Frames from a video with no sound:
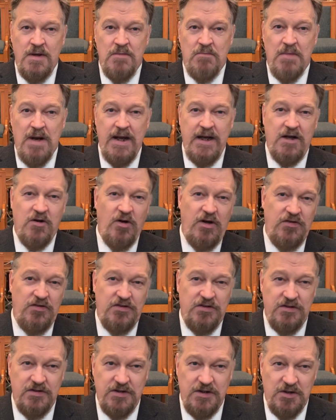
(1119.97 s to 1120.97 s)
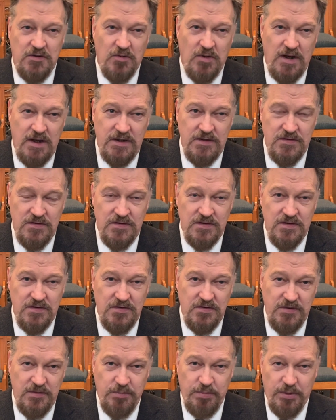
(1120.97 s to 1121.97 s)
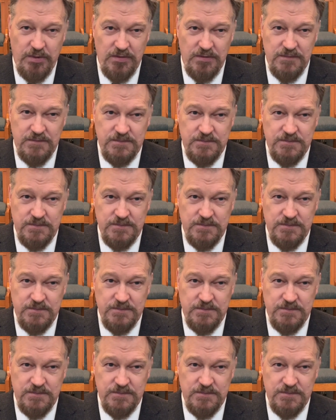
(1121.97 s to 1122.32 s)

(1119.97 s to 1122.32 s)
My question, dear ones, is simple.